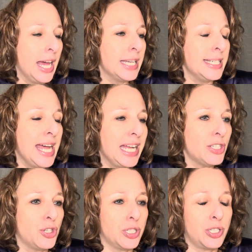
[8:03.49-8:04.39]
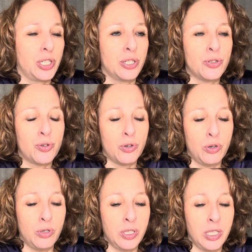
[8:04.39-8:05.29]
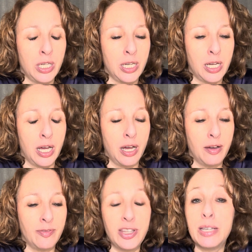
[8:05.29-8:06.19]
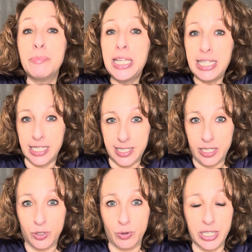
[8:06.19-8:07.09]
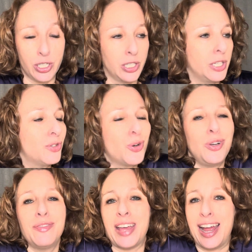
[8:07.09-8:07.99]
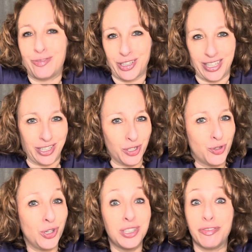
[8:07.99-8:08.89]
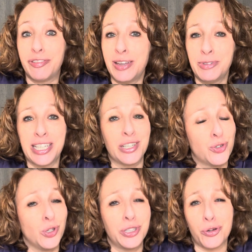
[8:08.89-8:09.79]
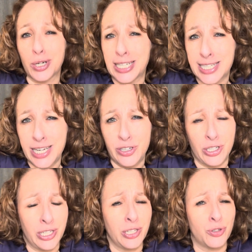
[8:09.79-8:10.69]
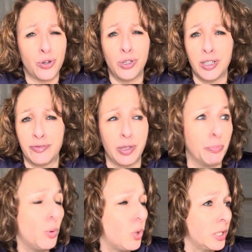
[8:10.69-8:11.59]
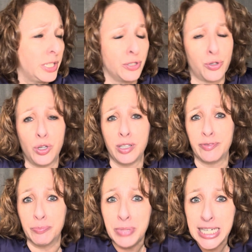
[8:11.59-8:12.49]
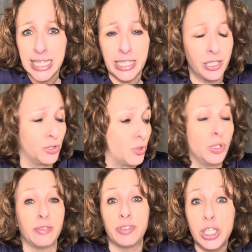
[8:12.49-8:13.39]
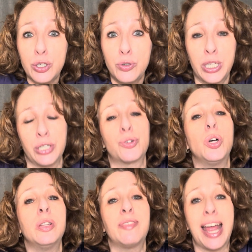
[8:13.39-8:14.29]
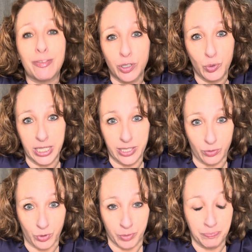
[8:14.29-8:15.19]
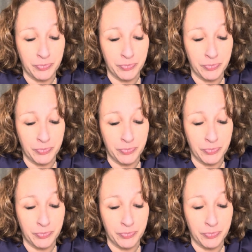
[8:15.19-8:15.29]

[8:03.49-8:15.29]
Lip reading: Not just control of the immediate situation, control of everything, control of the family, control of the organization, control of the board, control of the meeting, control of you, control of everyone in the room.